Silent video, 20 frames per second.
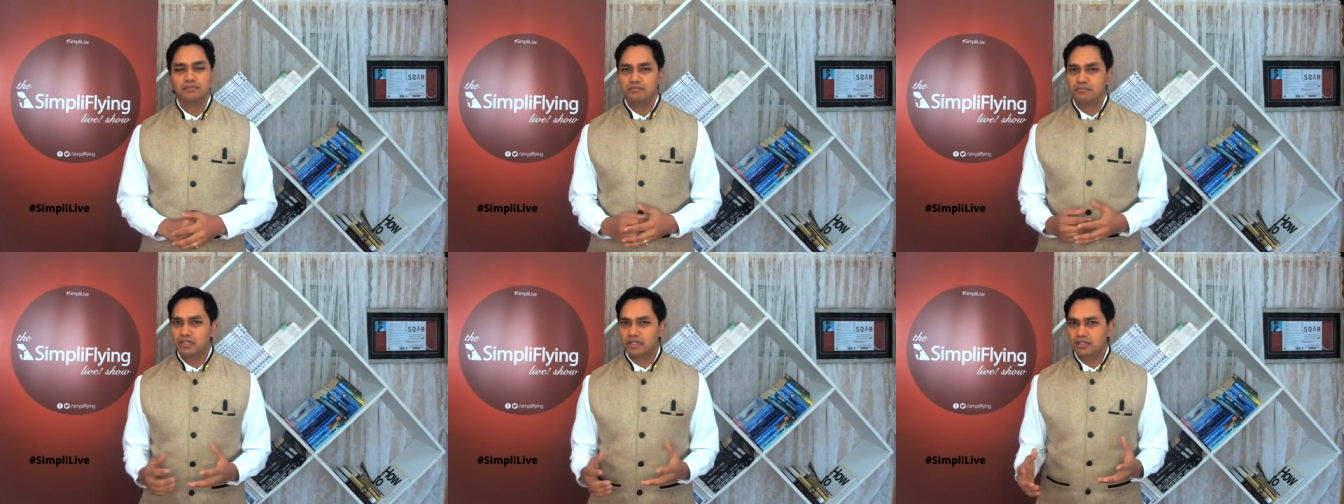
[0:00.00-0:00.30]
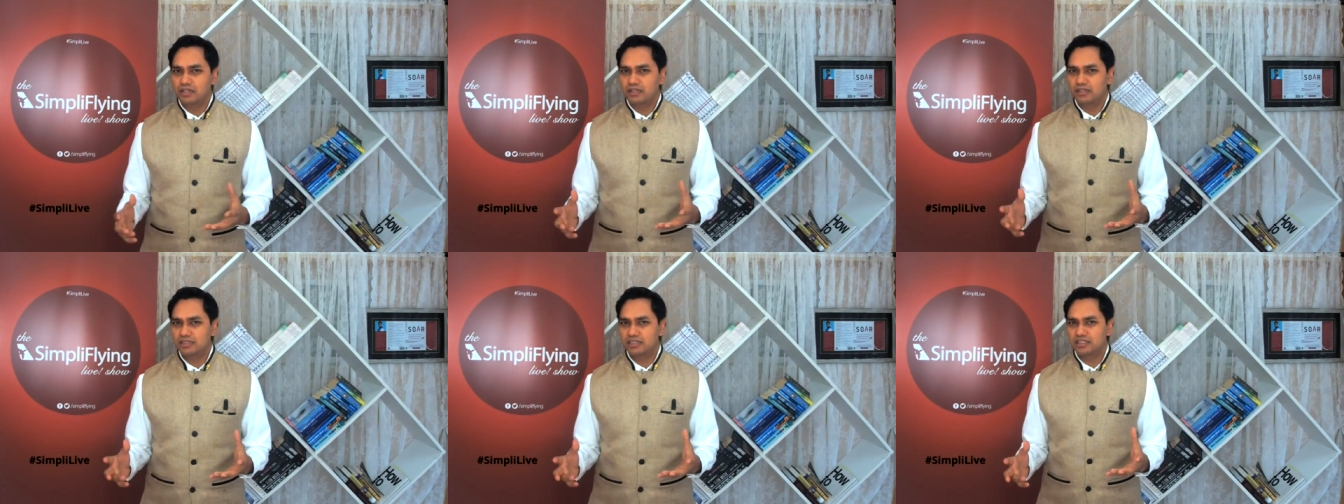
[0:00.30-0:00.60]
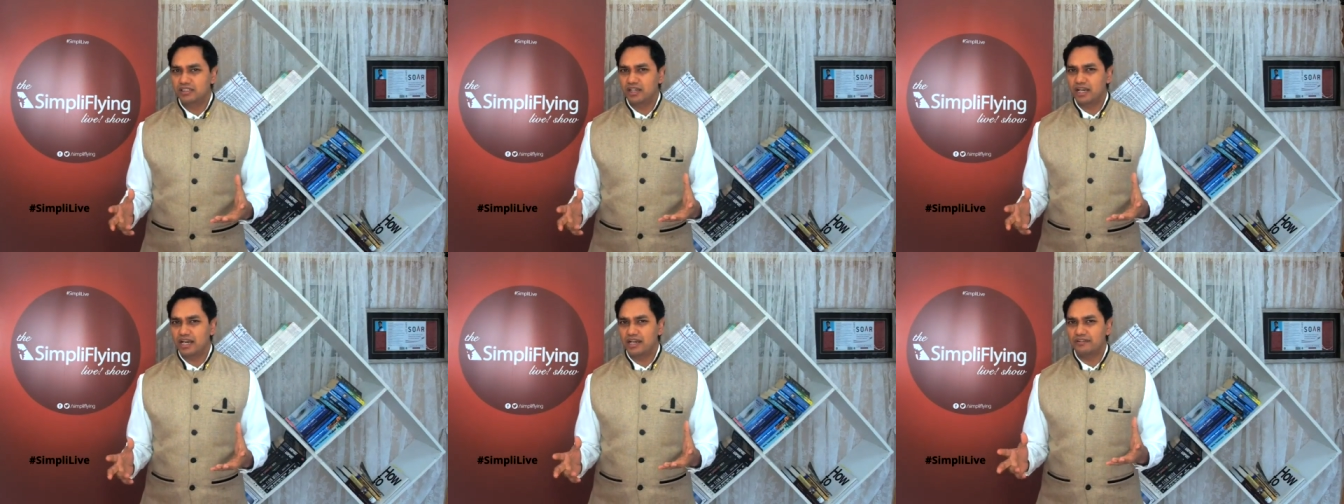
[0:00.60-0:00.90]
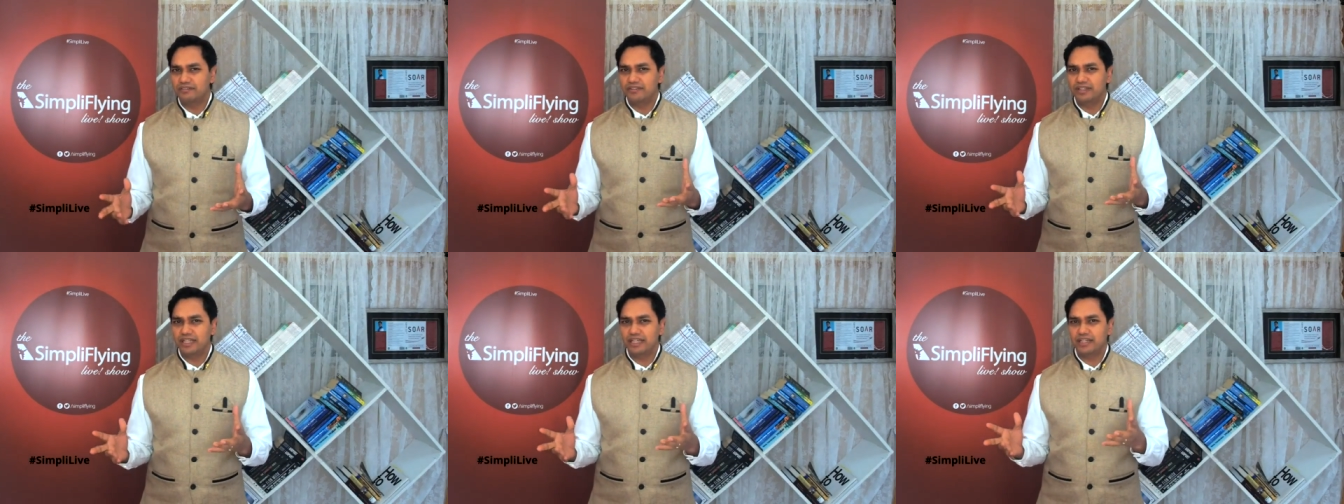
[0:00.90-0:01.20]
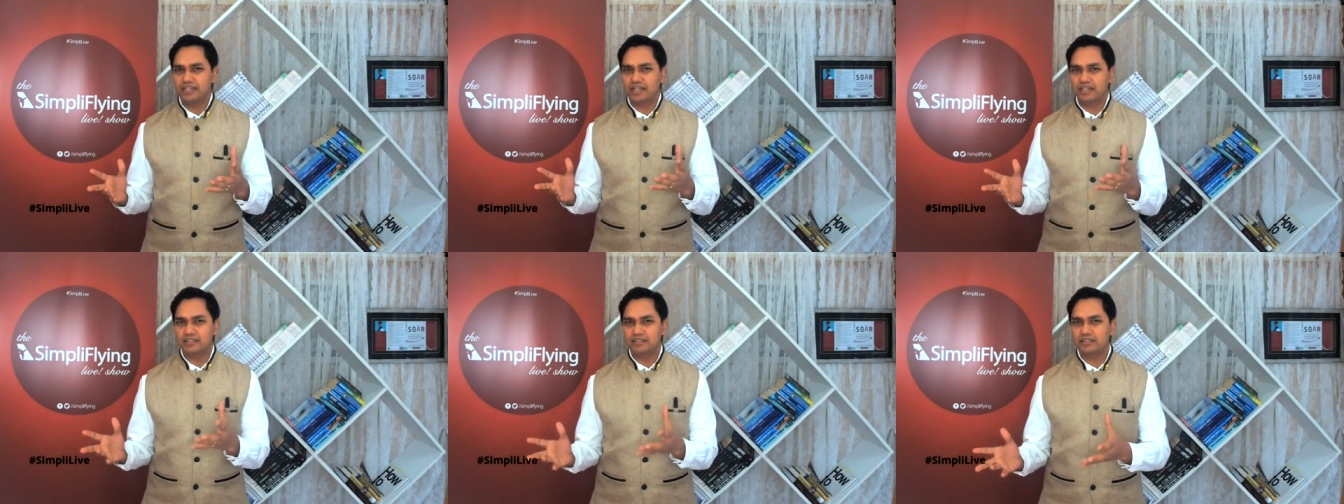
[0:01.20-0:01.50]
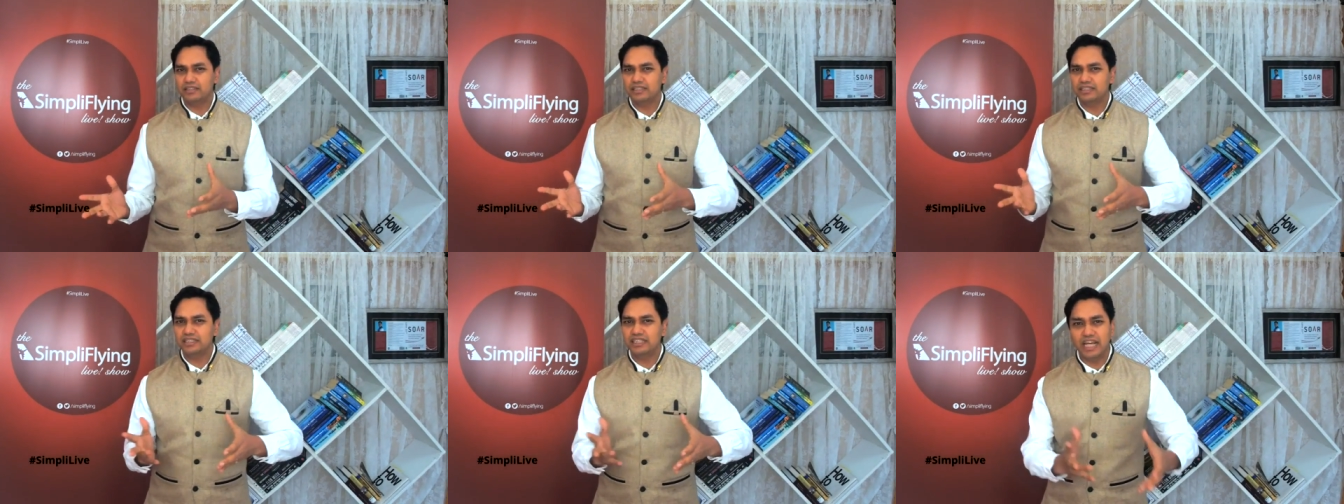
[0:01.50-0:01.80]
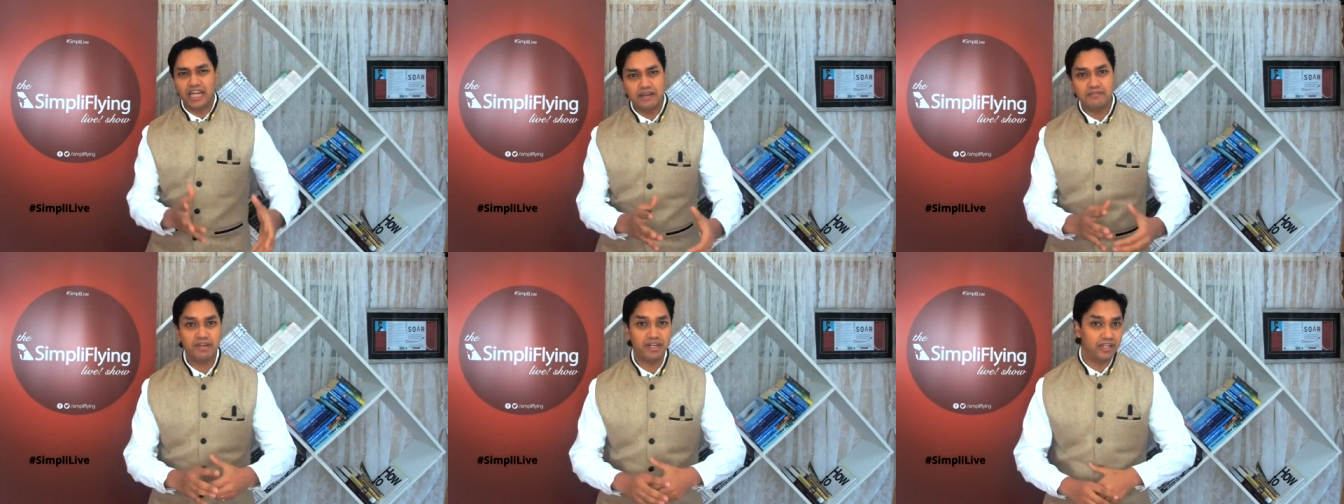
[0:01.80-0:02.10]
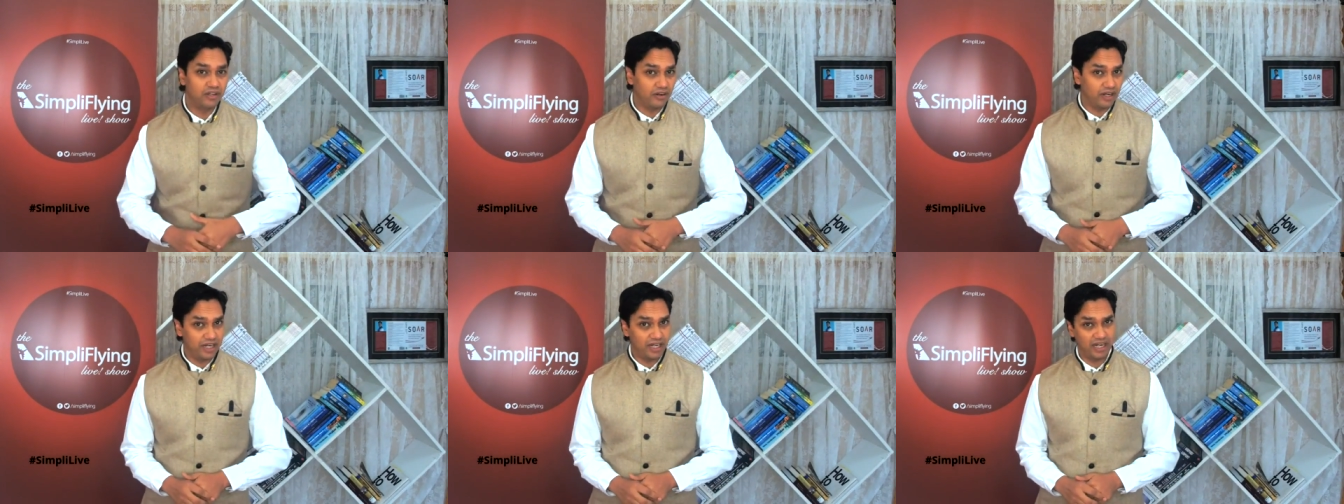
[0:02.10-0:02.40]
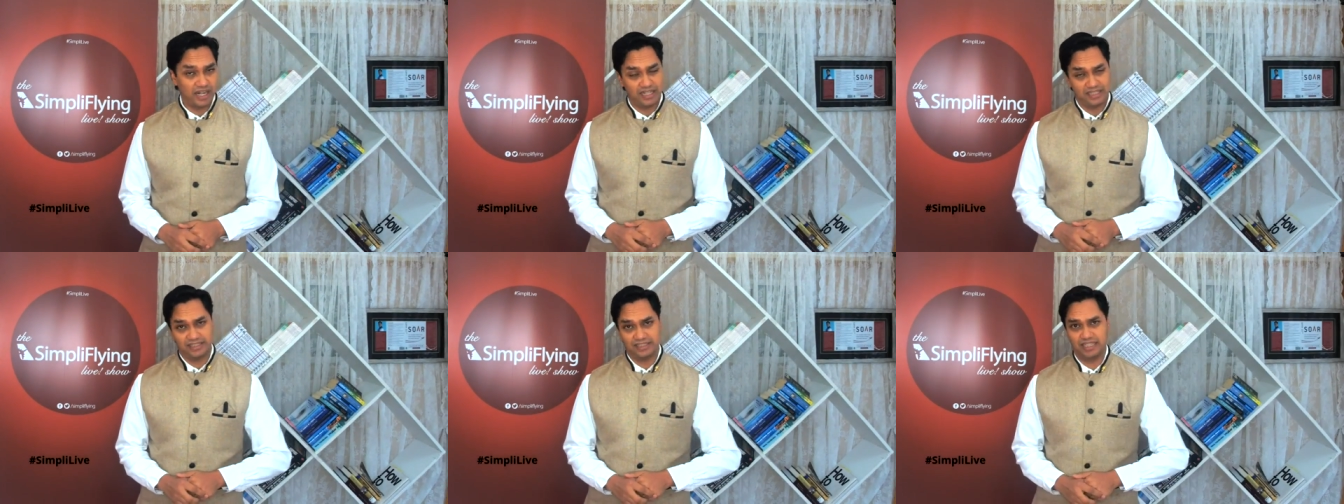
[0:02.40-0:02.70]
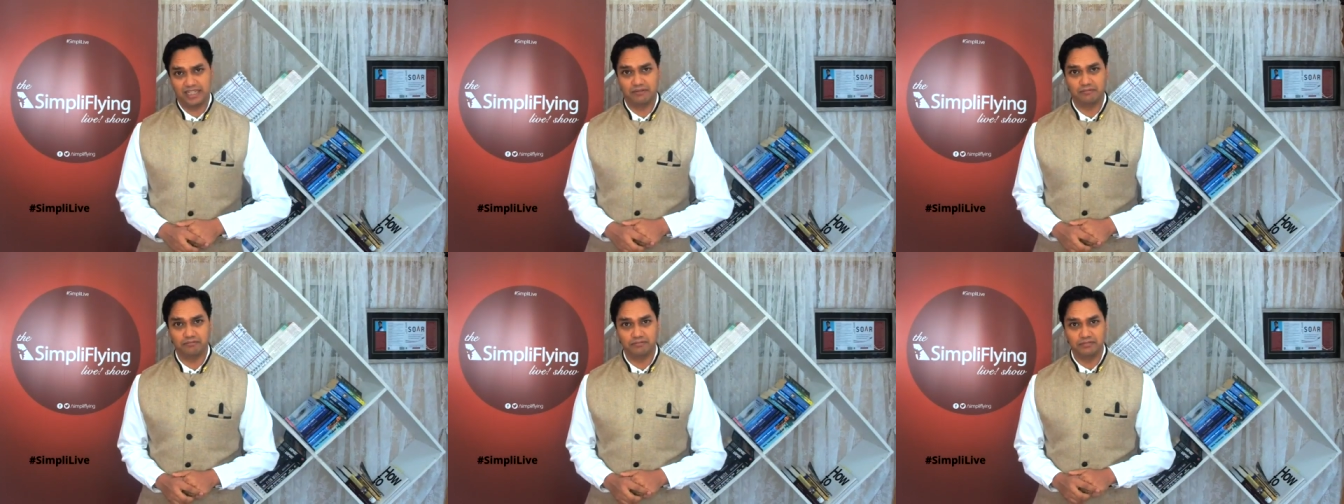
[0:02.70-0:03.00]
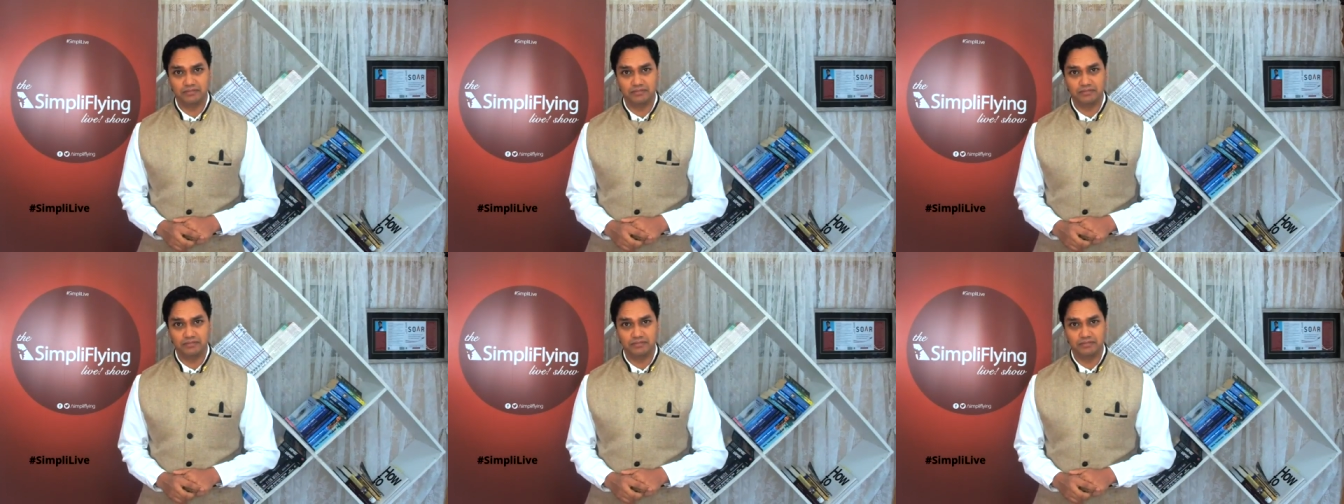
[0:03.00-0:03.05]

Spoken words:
because you have the country's name in your airline's name.